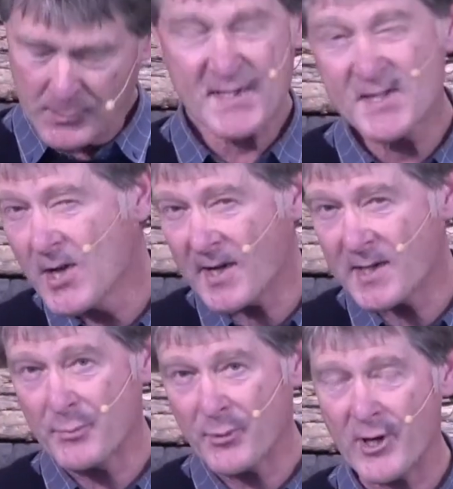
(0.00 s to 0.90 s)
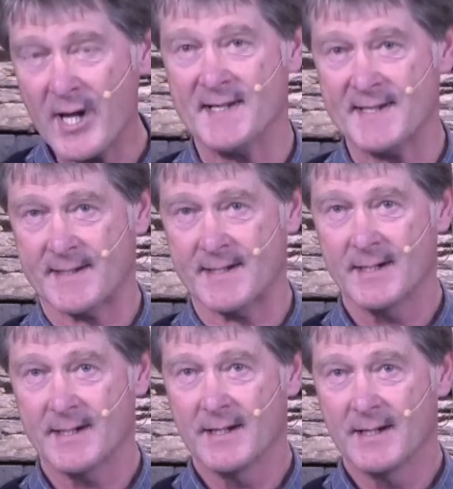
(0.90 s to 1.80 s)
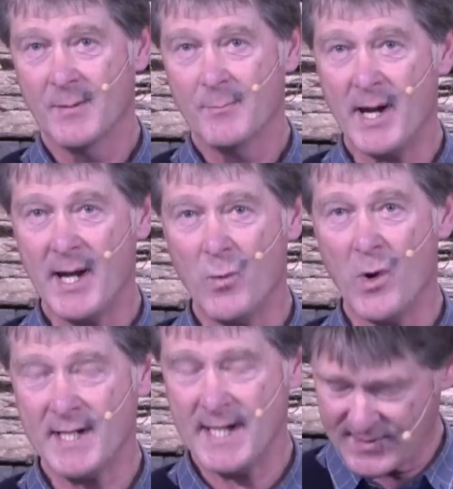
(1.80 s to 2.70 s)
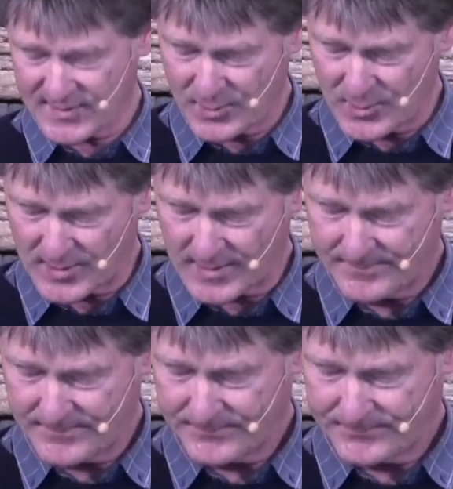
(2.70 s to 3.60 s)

He was not impressed by what he saw.